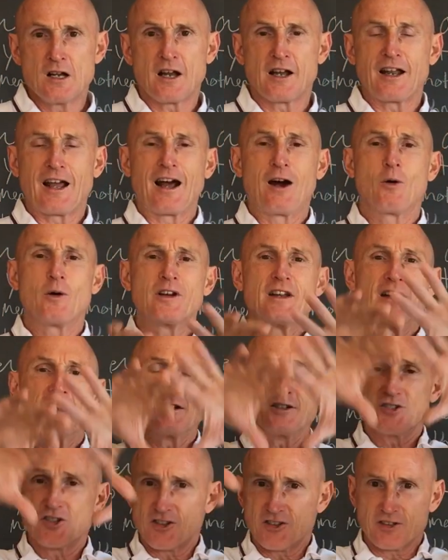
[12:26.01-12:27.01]
and how
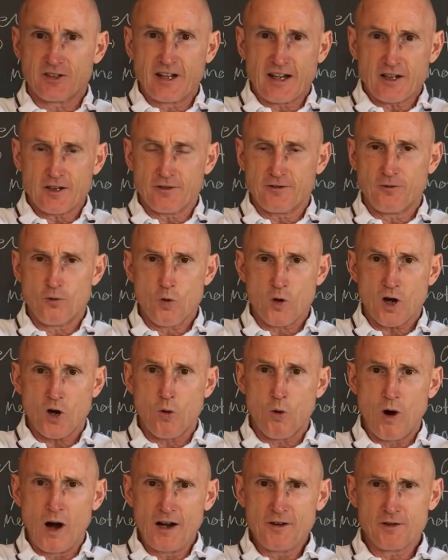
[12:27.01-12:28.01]
it, just like the
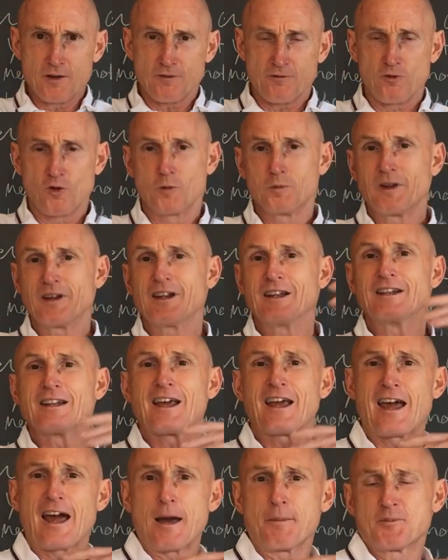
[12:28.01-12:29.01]
4-quadrant formula,
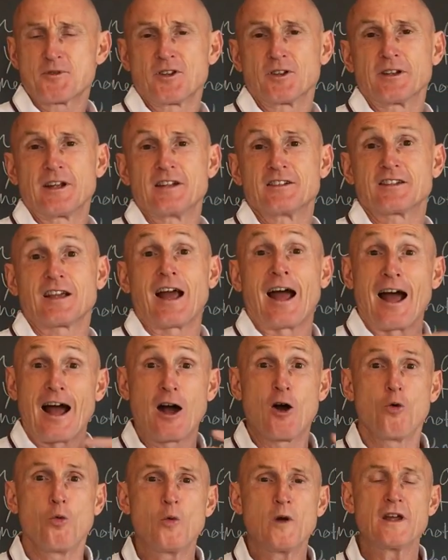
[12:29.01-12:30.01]
encapsulates
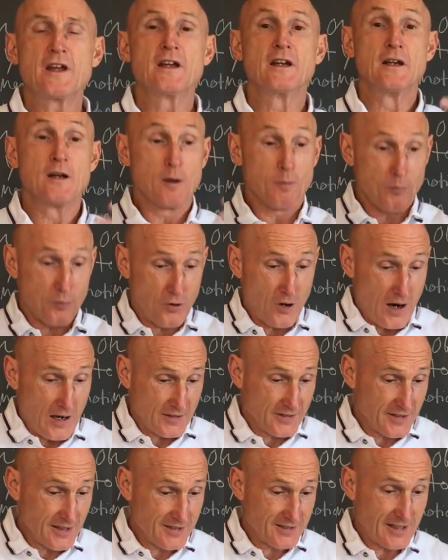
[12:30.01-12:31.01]
how we
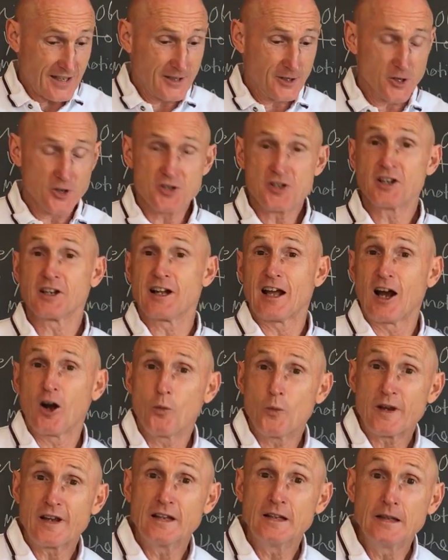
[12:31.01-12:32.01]
process energy and how
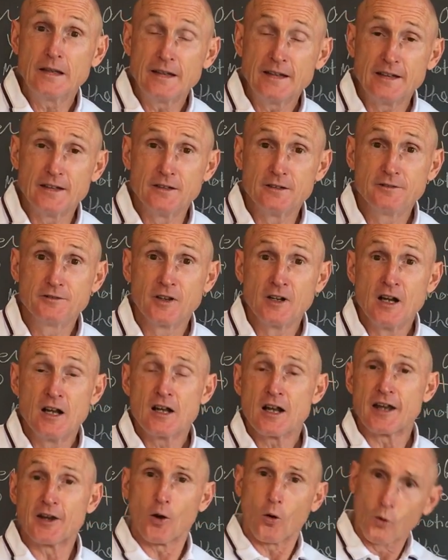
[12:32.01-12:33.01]
we live
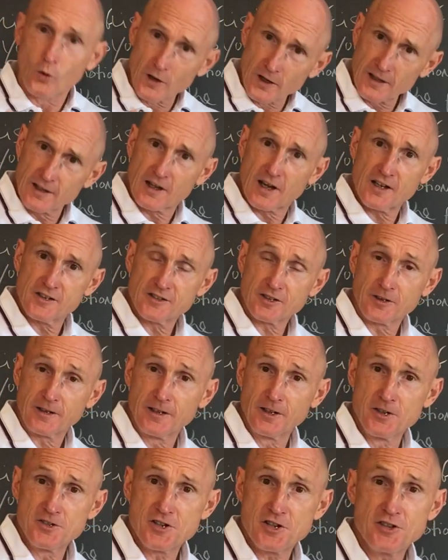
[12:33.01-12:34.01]
and organize our
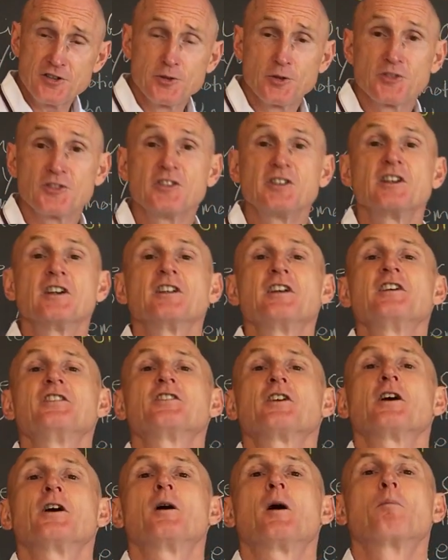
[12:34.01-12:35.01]
energies, you'll see it
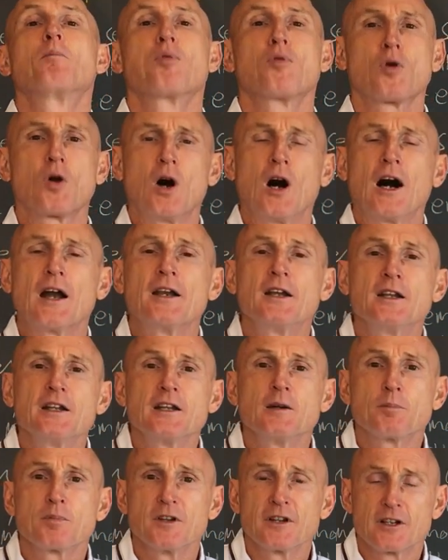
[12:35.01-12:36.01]
is a
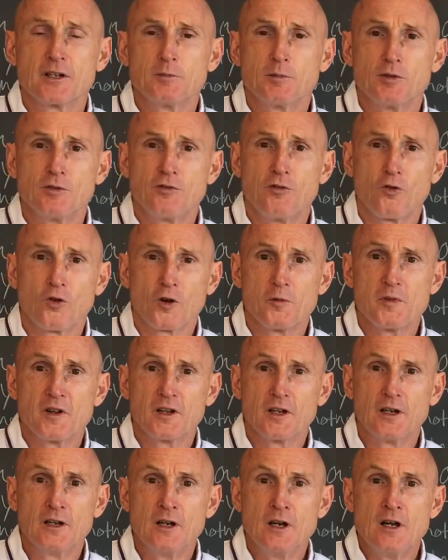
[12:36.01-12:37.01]
broadly applicable
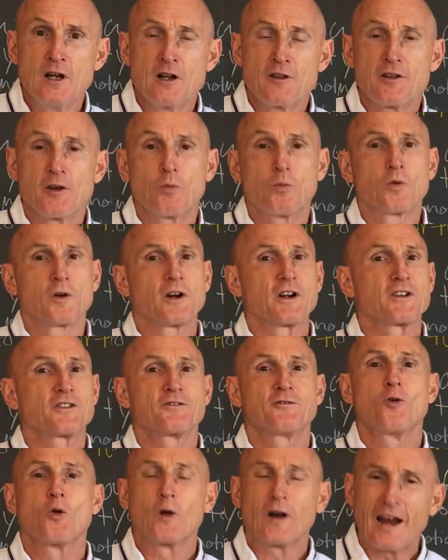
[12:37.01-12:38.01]
formula that works
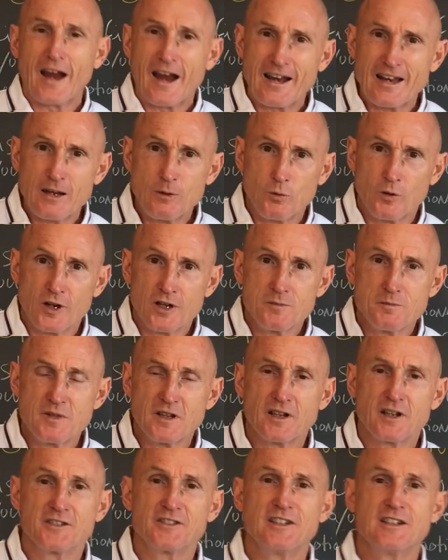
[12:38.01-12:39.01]
for anyone
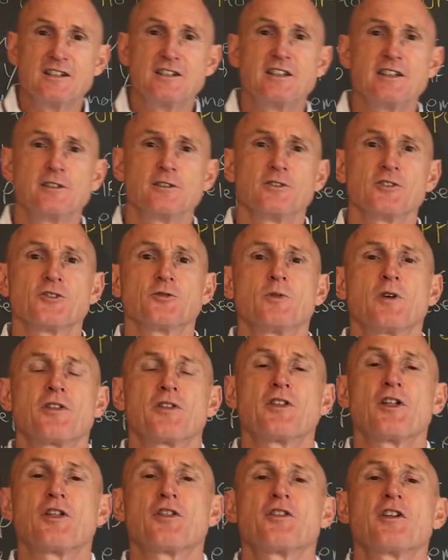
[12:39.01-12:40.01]
because it deals with
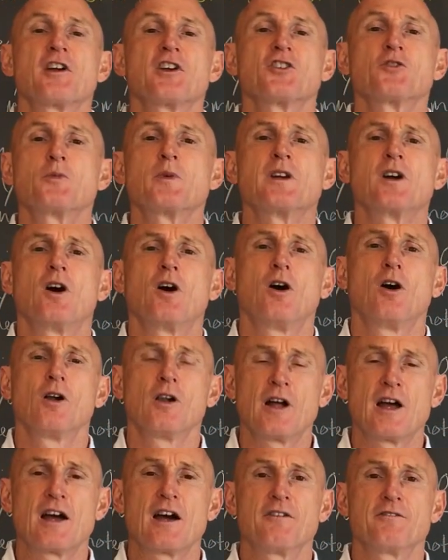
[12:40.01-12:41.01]
the things we all
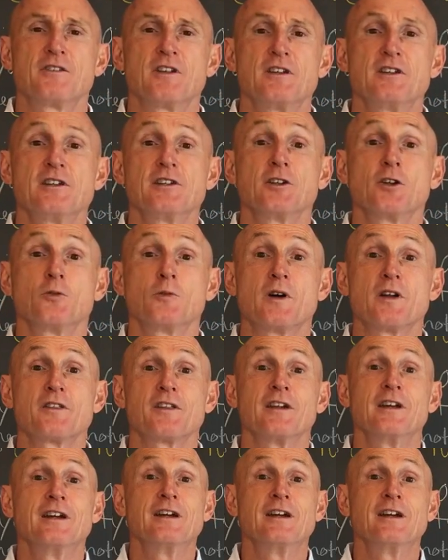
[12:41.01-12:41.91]
have to deal with